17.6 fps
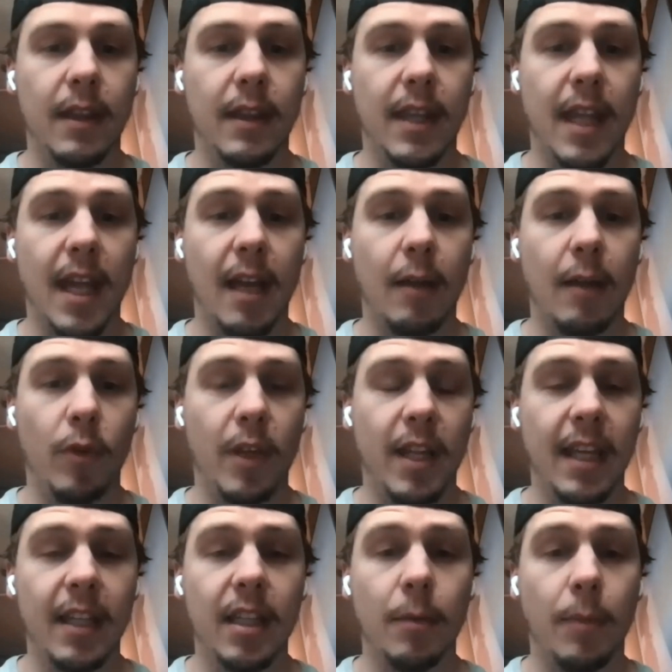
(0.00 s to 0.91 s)
that
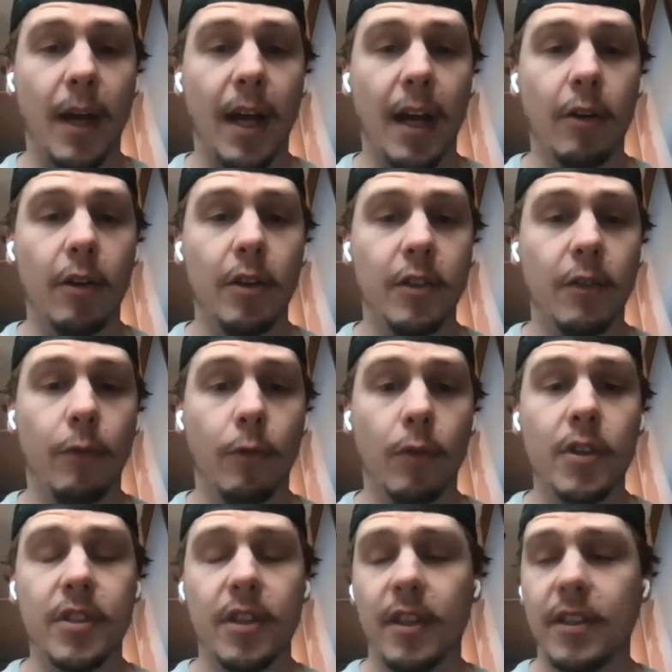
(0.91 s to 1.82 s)
he had the power to
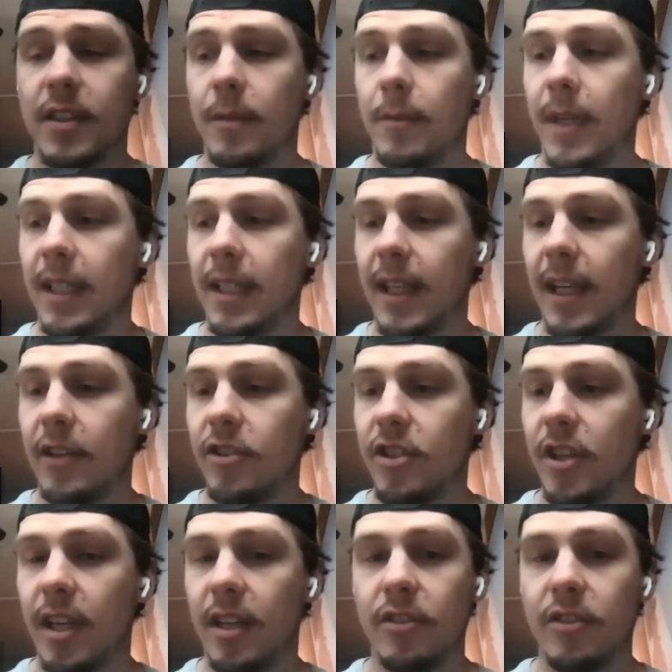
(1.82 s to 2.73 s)
force us to make that
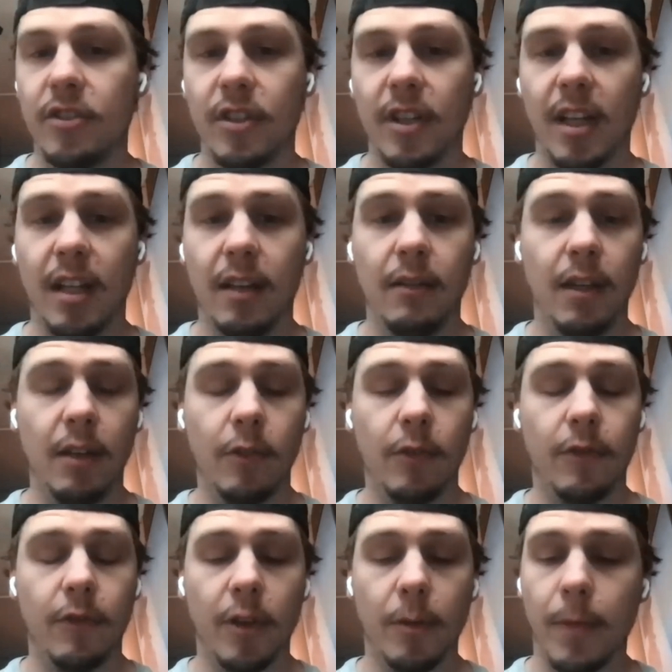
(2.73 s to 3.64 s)
change, and it was
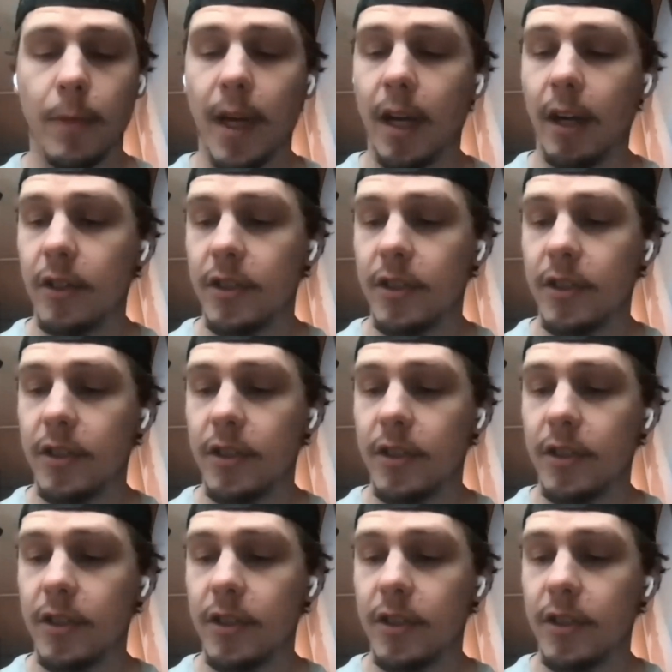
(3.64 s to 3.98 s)
for the better.